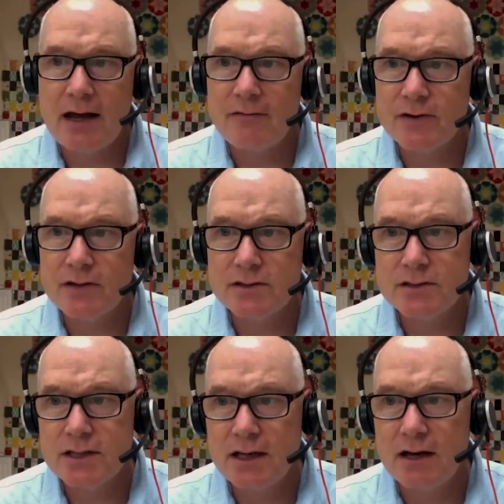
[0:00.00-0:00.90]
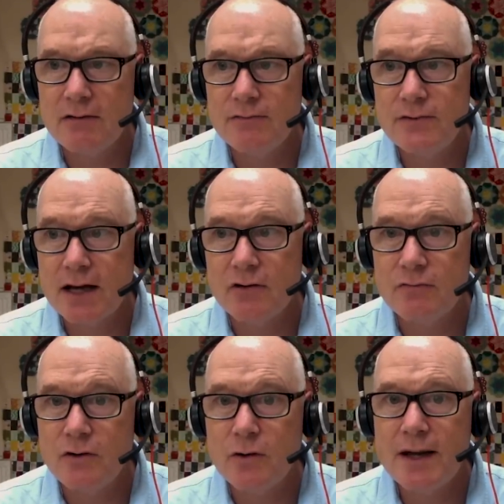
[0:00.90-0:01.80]
and efficacy of
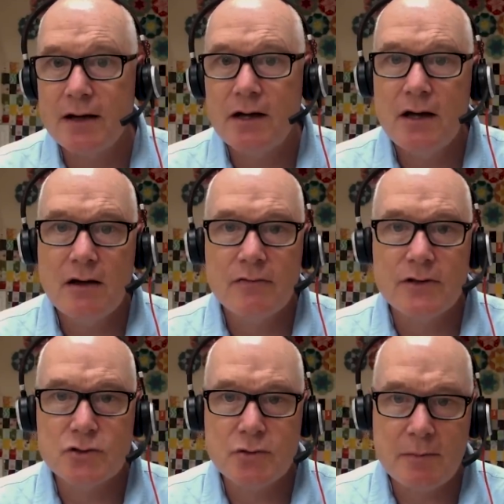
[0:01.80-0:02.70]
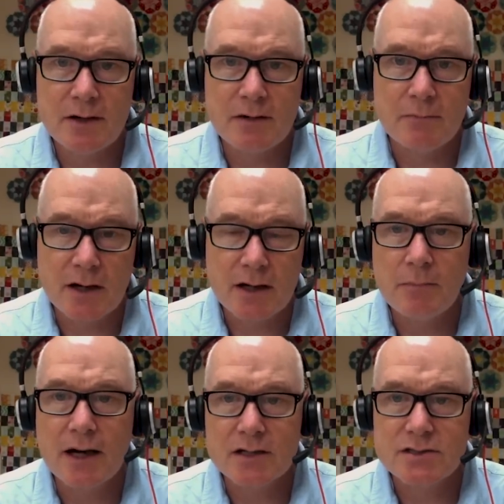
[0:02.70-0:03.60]
tecovirimat for the treatment of
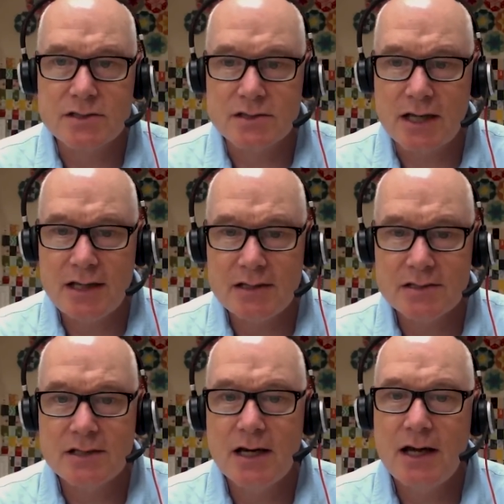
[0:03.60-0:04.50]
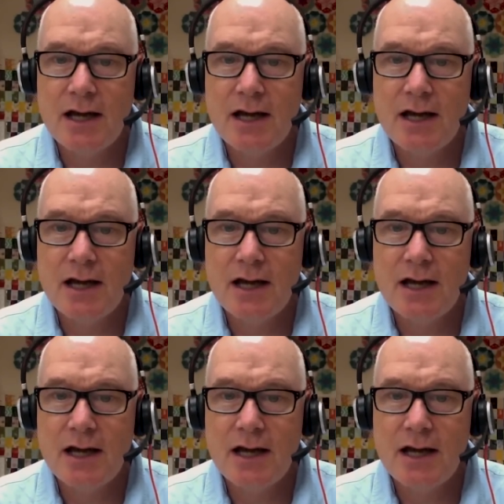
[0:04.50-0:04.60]
monkeypox disease.